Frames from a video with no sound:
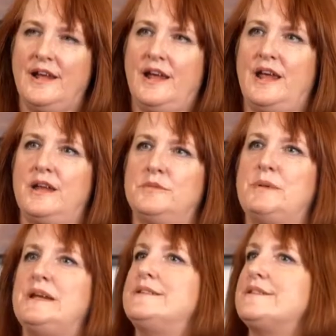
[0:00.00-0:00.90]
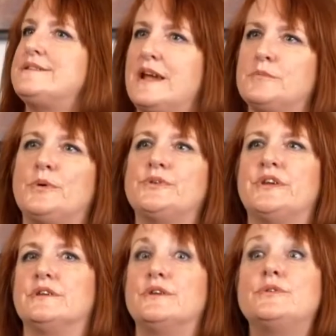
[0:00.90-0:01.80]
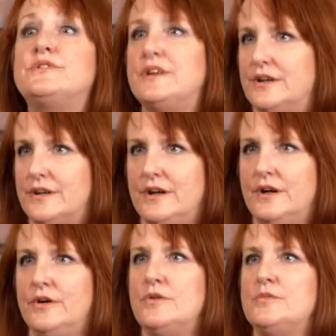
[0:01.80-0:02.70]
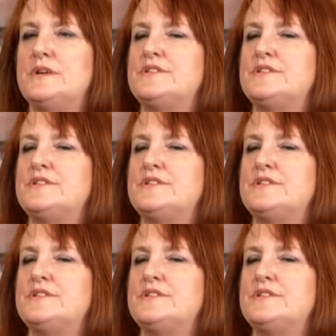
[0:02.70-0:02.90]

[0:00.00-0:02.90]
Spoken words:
and being disabled and losing her home.